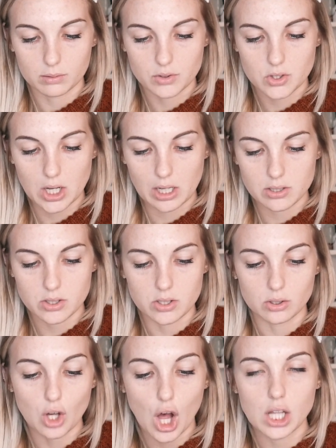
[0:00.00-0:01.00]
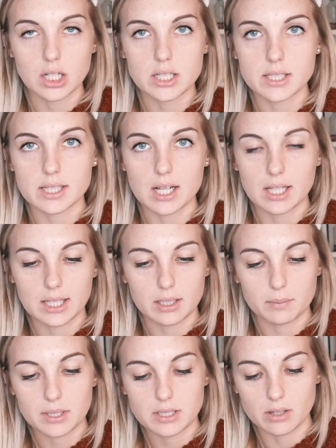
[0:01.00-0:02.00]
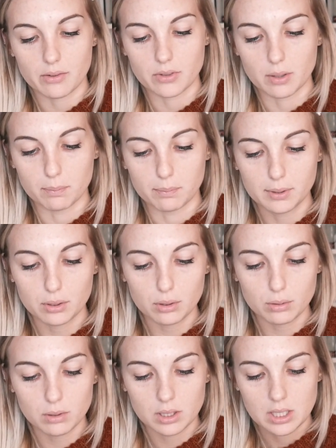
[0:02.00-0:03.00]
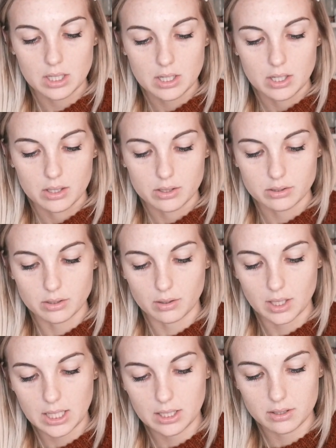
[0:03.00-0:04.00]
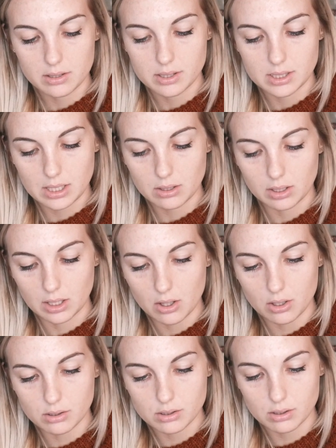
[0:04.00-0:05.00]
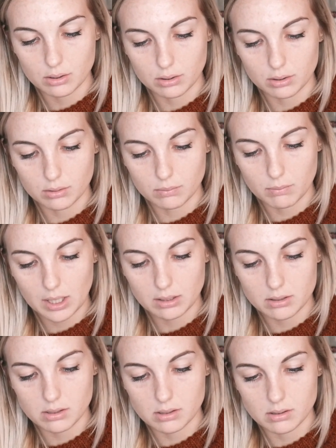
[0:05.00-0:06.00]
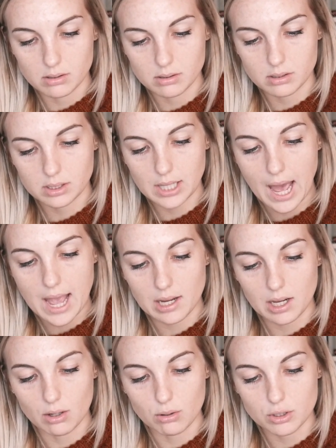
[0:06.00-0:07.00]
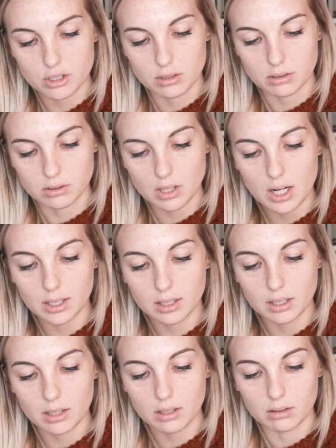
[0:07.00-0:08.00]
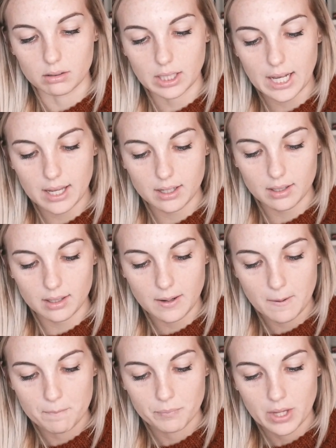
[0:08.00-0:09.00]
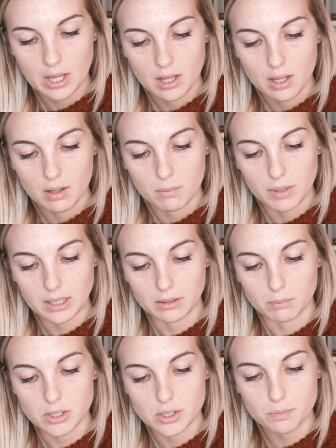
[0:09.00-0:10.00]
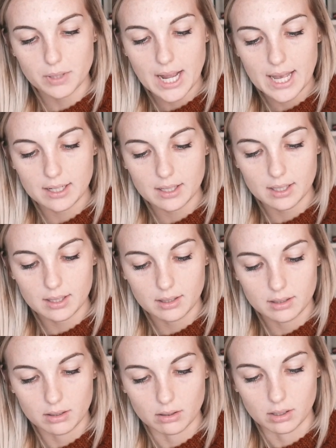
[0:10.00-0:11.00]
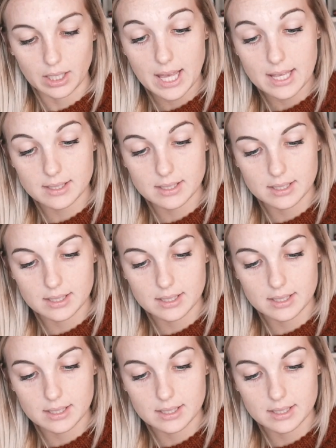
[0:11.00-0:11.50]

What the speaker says: change the colors a little bit of the blue. So here you see you can also make the sky and ocean darker or lighter, make it much brighter or less.